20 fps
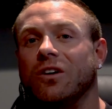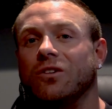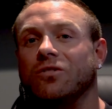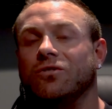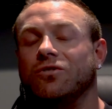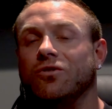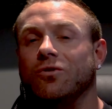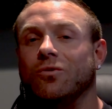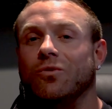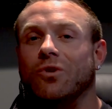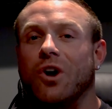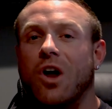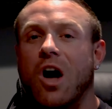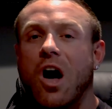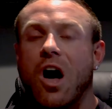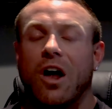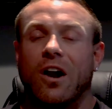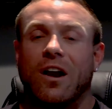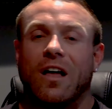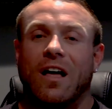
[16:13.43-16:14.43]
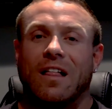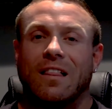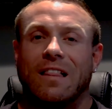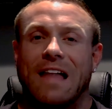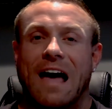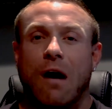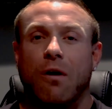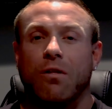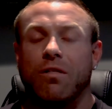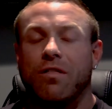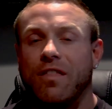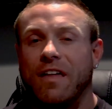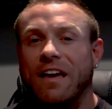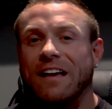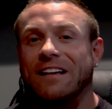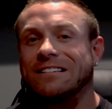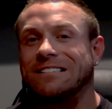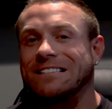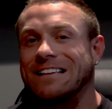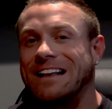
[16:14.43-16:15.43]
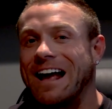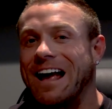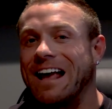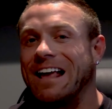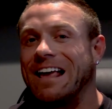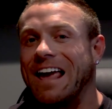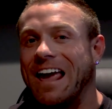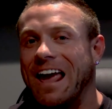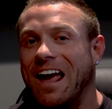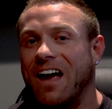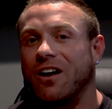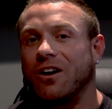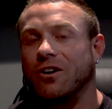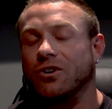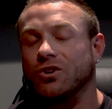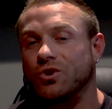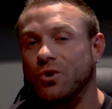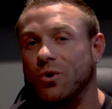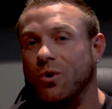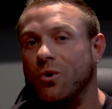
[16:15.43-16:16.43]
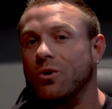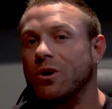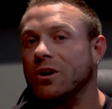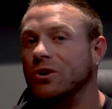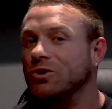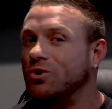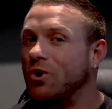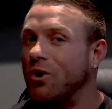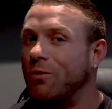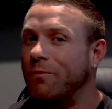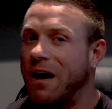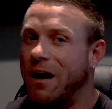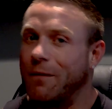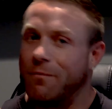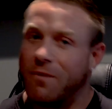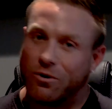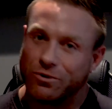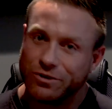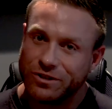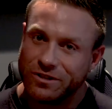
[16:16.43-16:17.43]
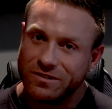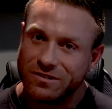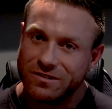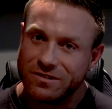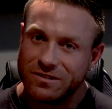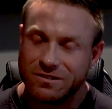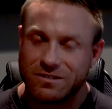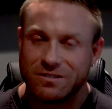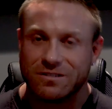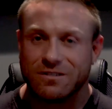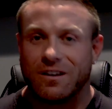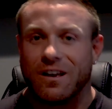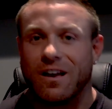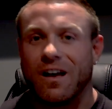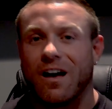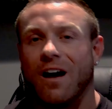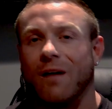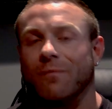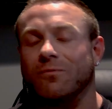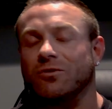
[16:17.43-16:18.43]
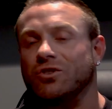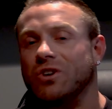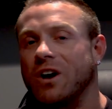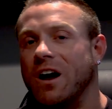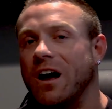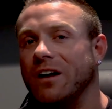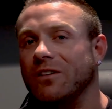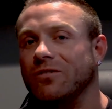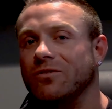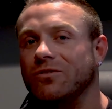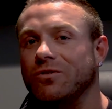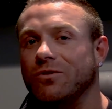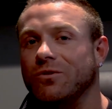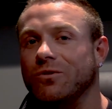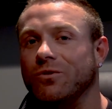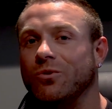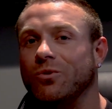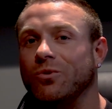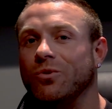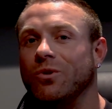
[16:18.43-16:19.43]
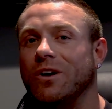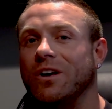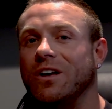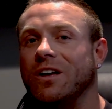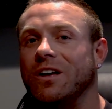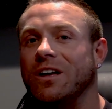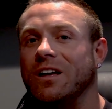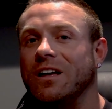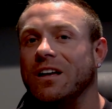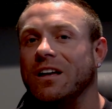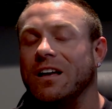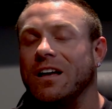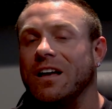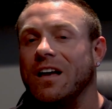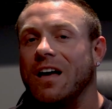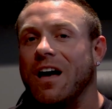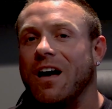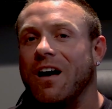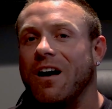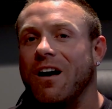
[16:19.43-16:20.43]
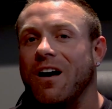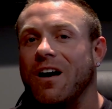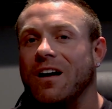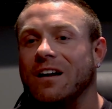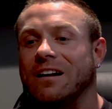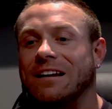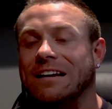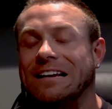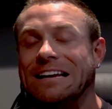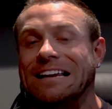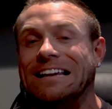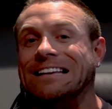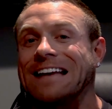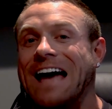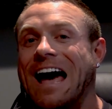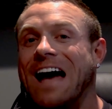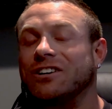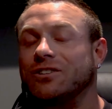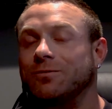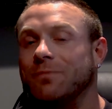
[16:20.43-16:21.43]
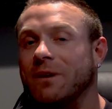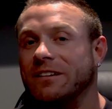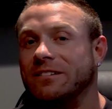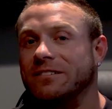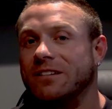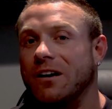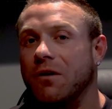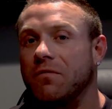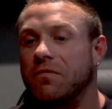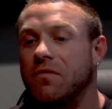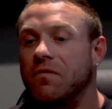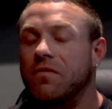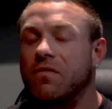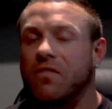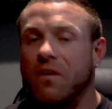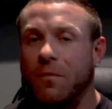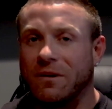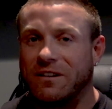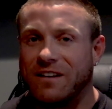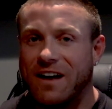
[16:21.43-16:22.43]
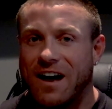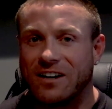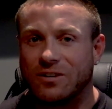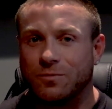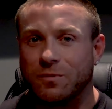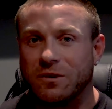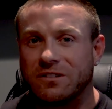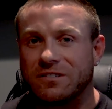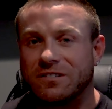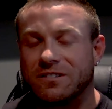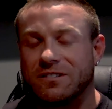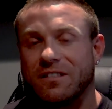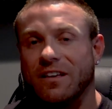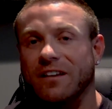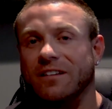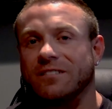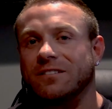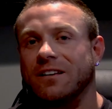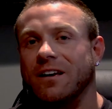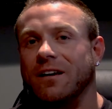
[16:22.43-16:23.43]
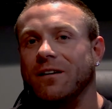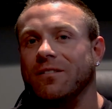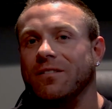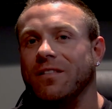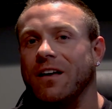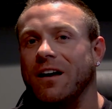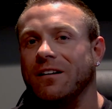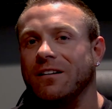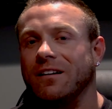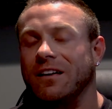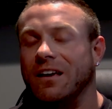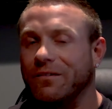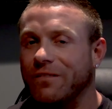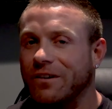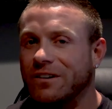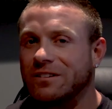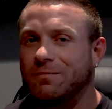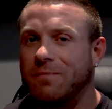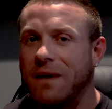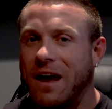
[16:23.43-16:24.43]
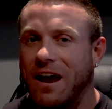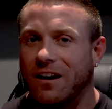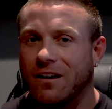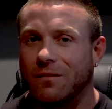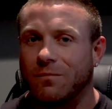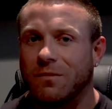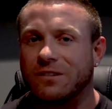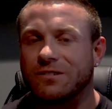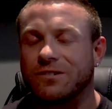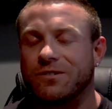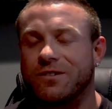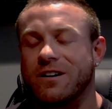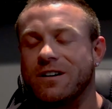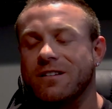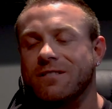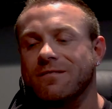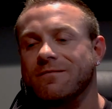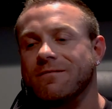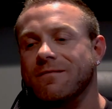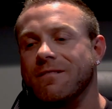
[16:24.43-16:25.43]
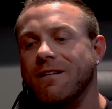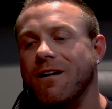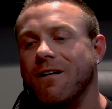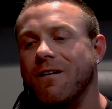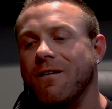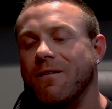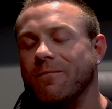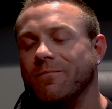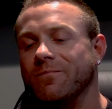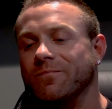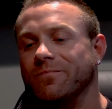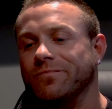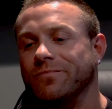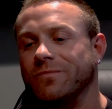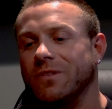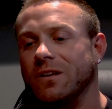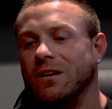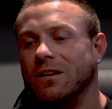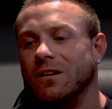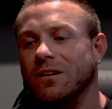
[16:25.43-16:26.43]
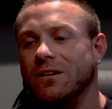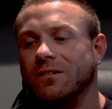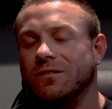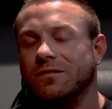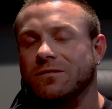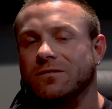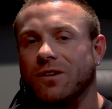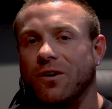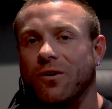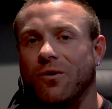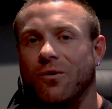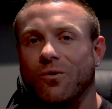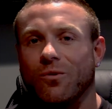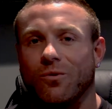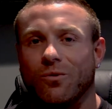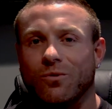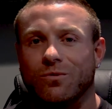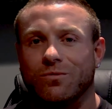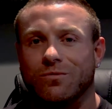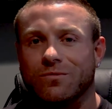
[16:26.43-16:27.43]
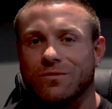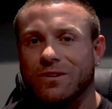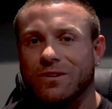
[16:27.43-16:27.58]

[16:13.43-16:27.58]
to not allow things that I can't control my emotions. I'm trying to detach myself from attachments, things that give us pain and misery. I'm nowhere